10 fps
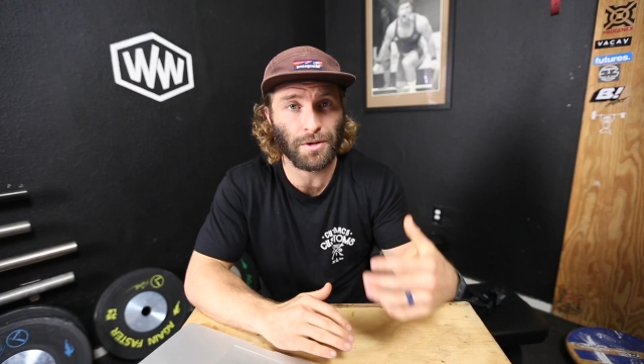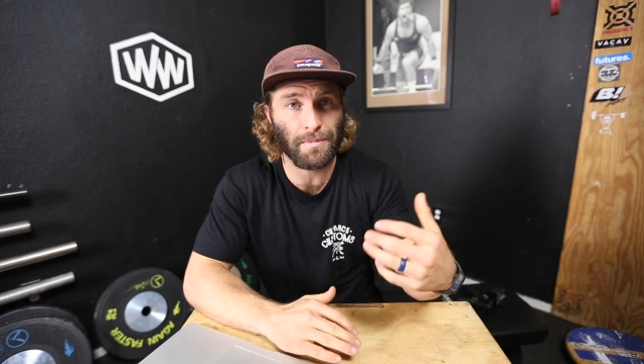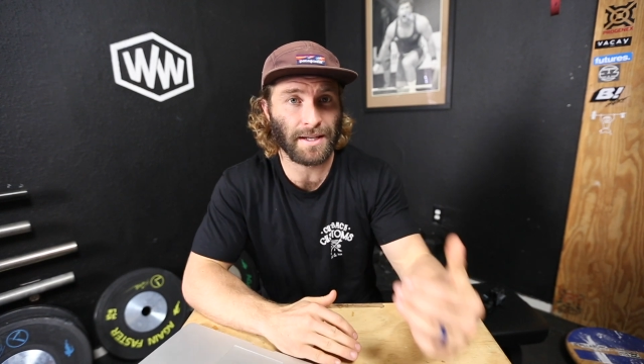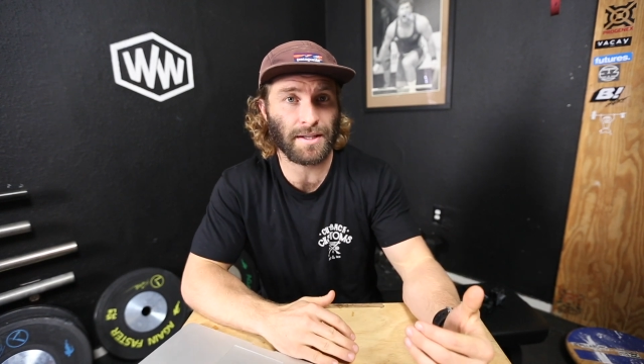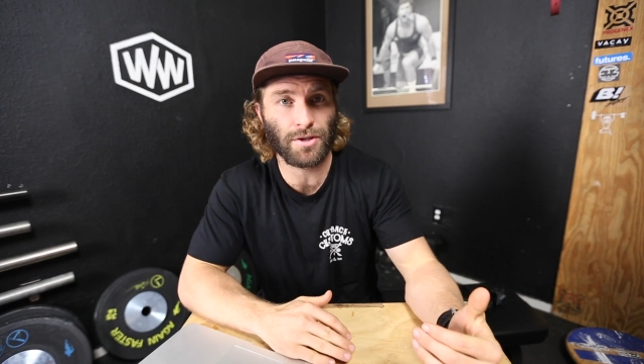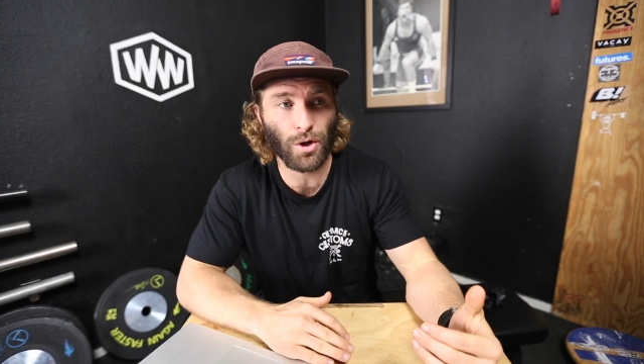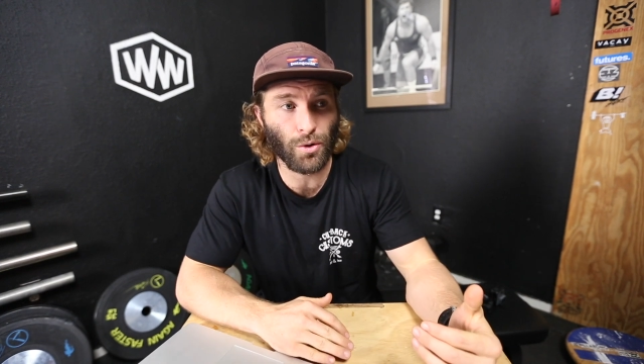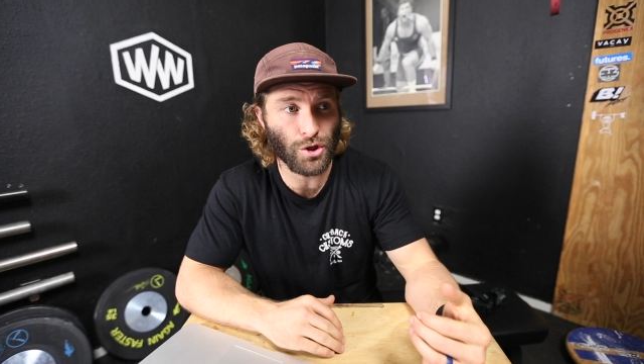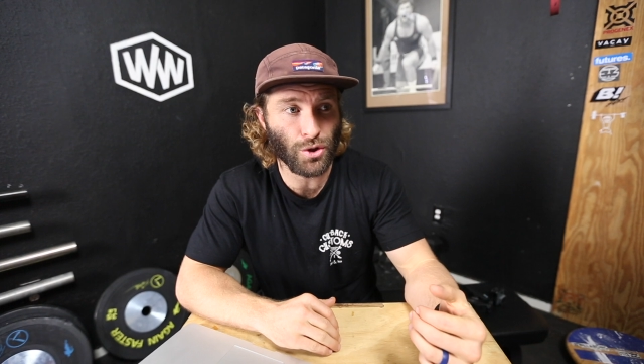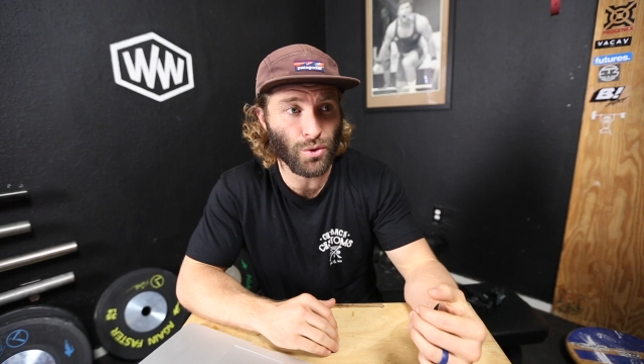It makes it so
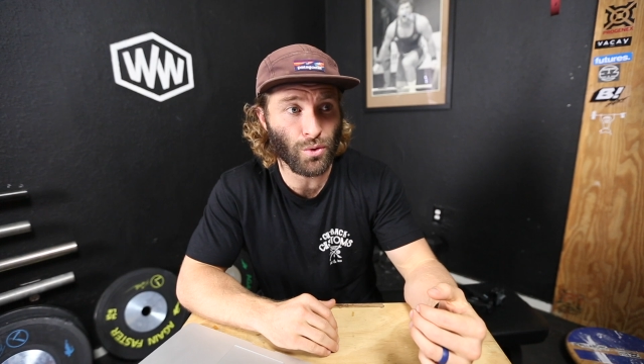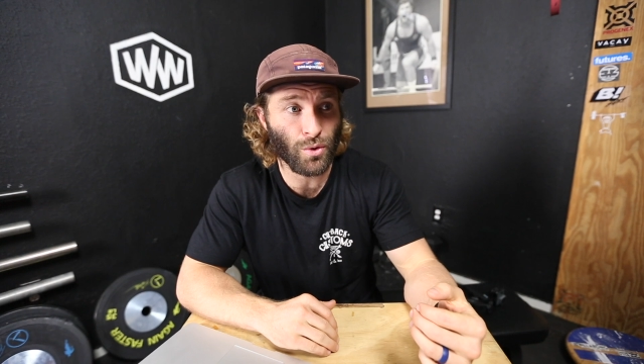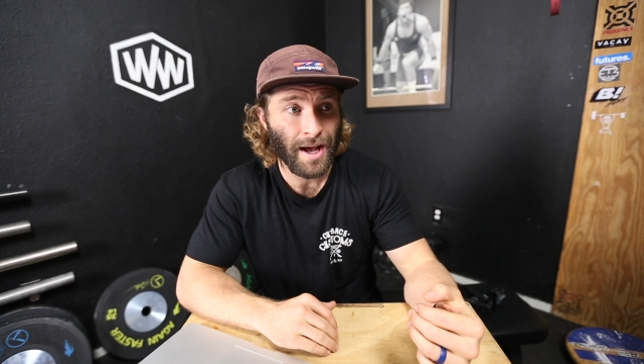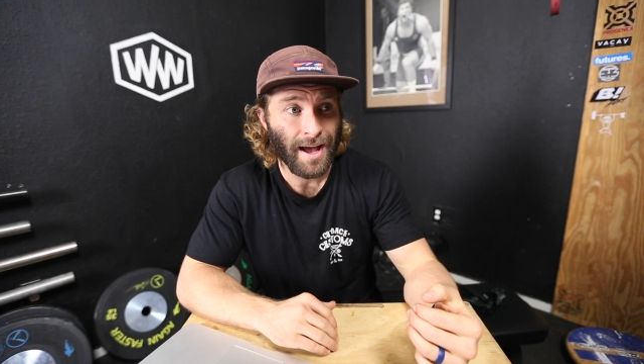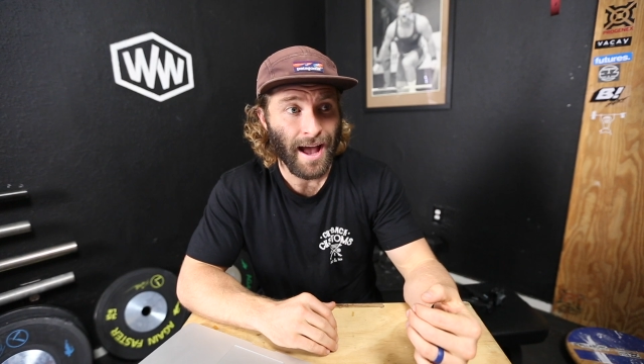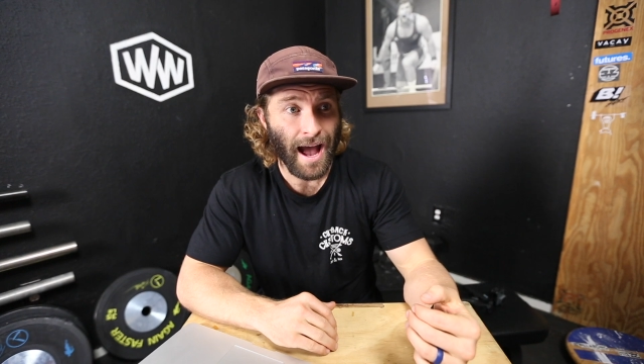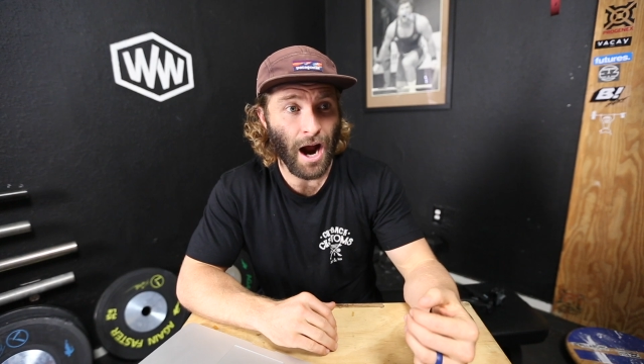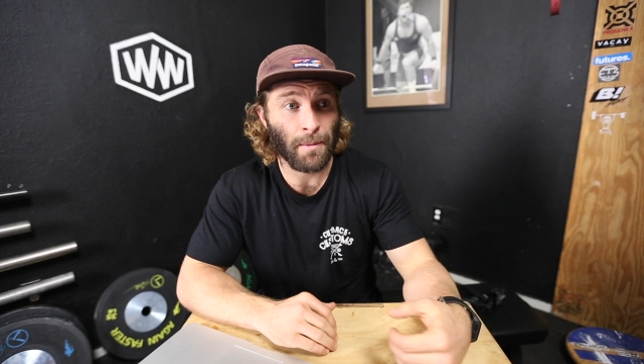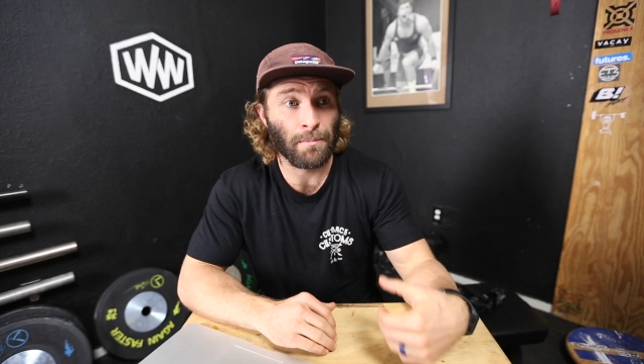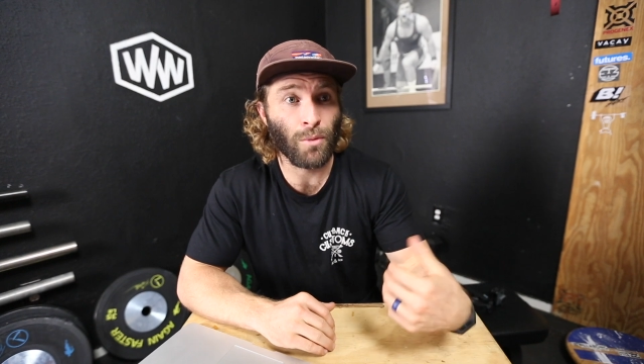you
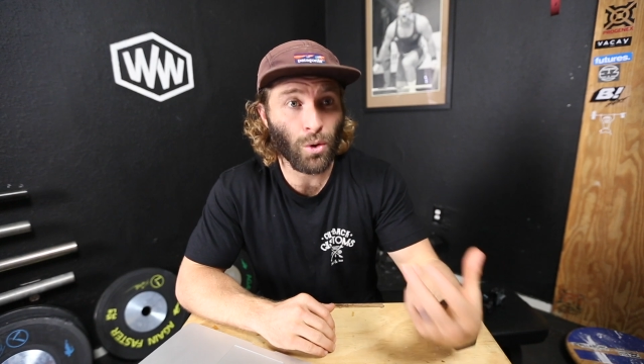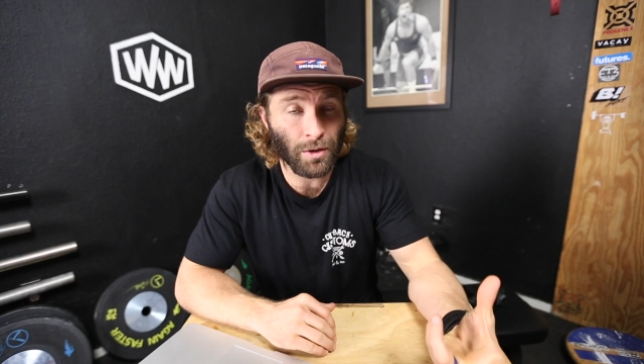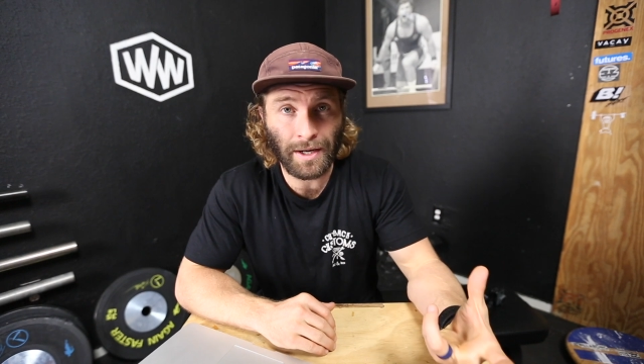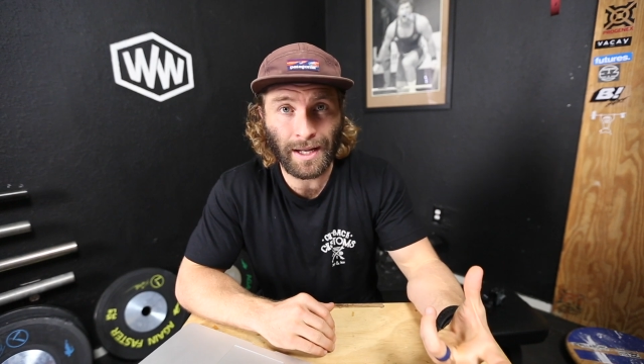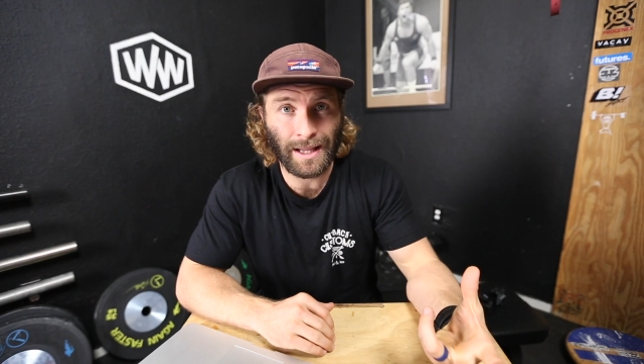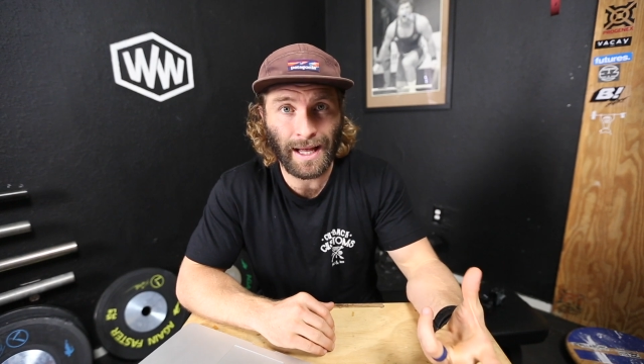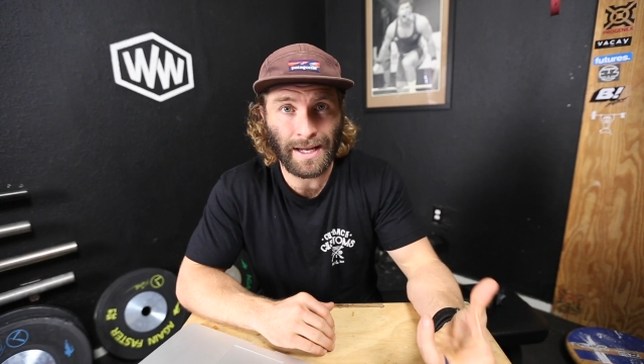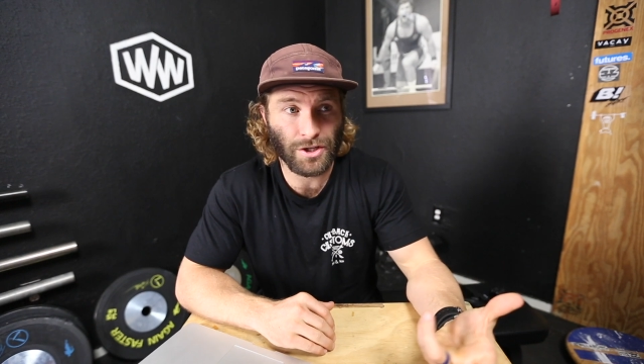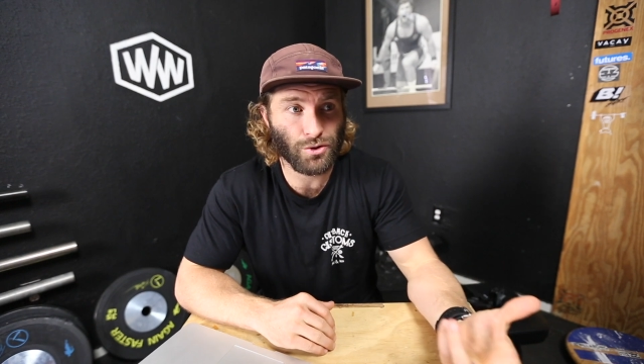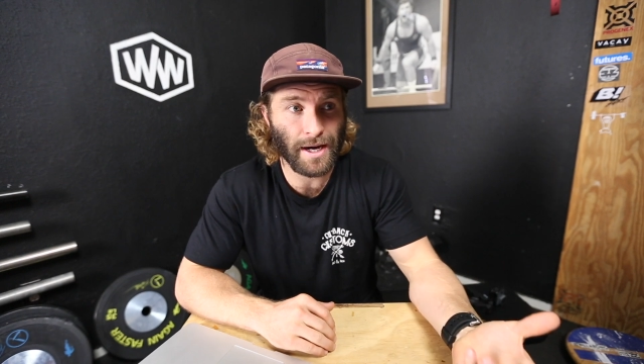are more
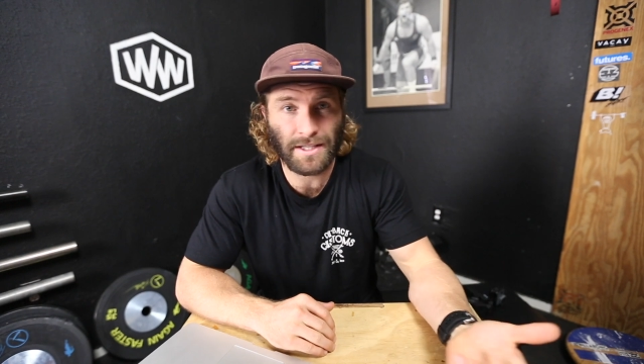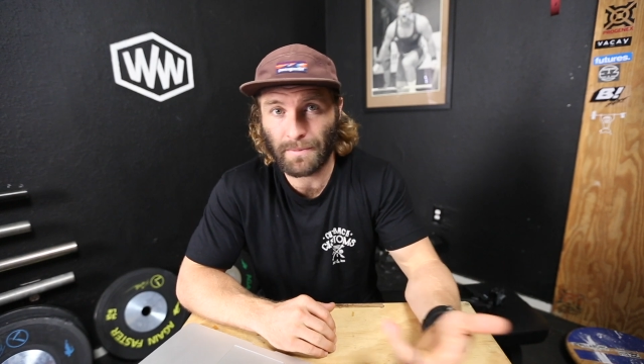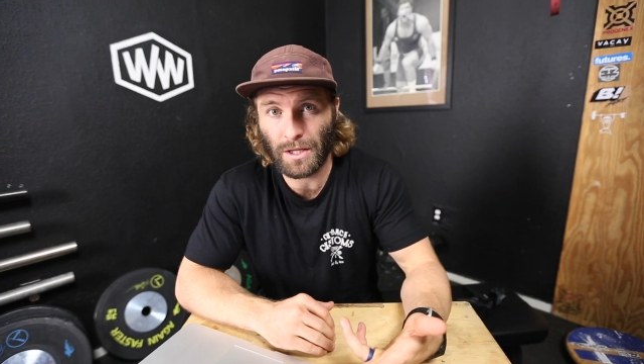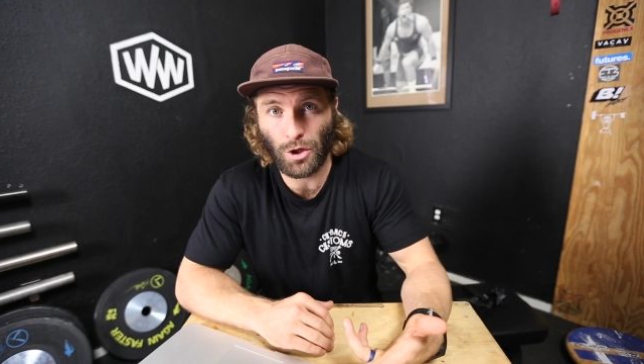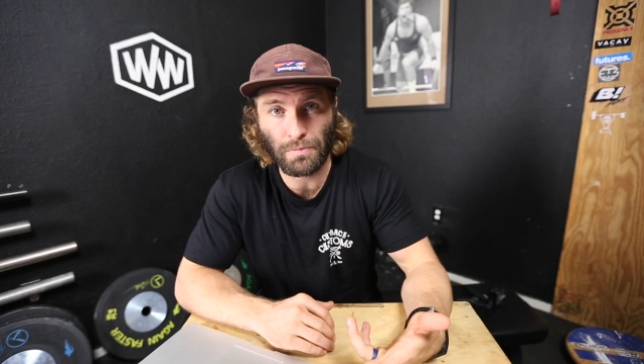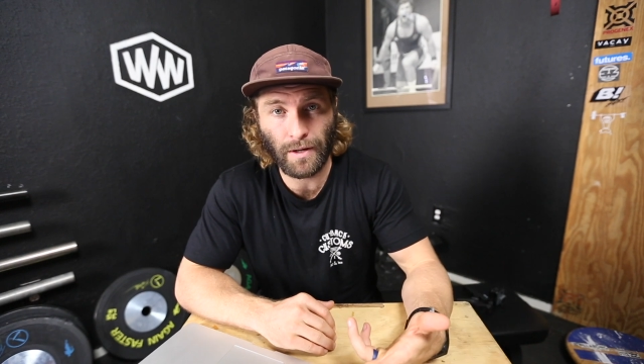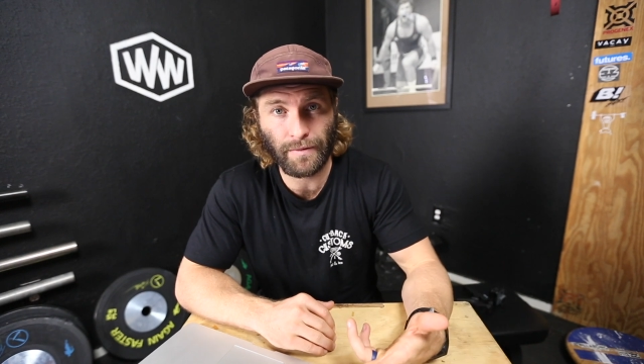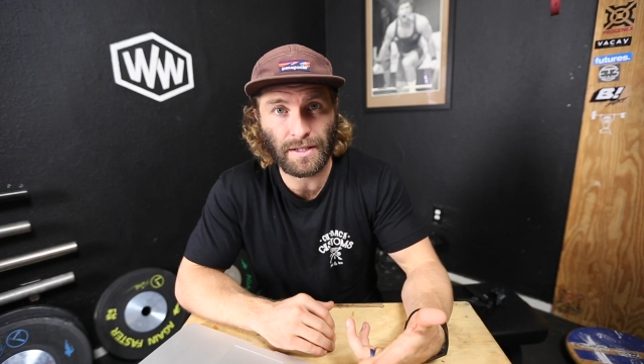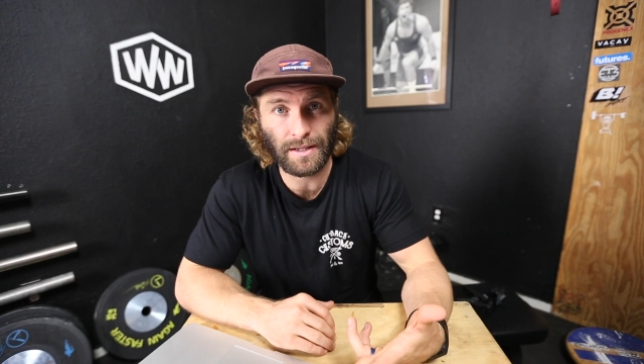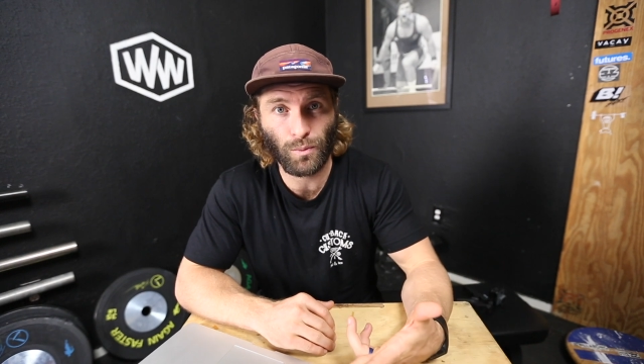inclined to try something you
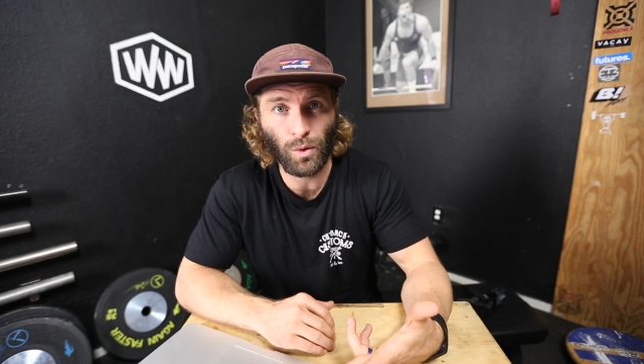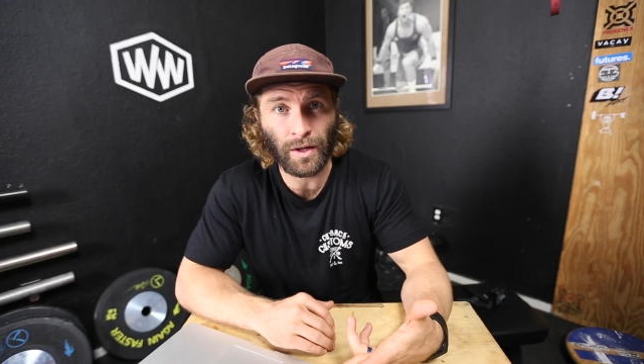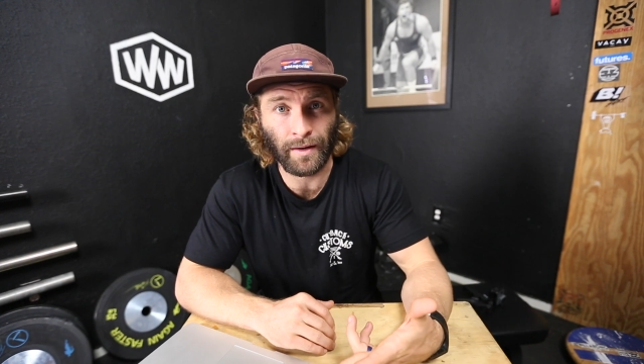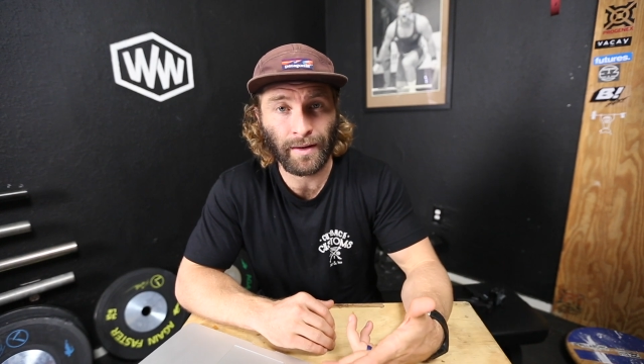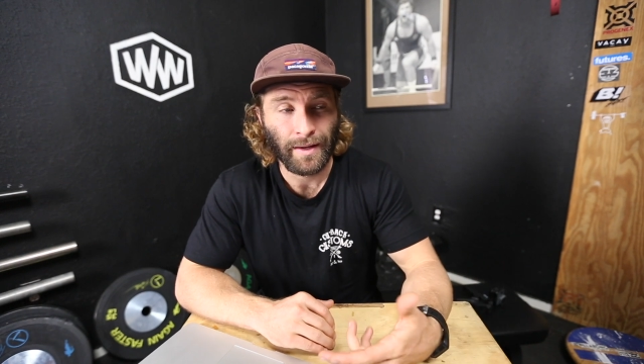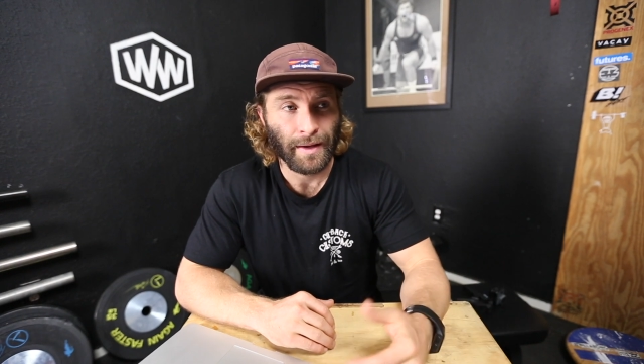previously wouldn't.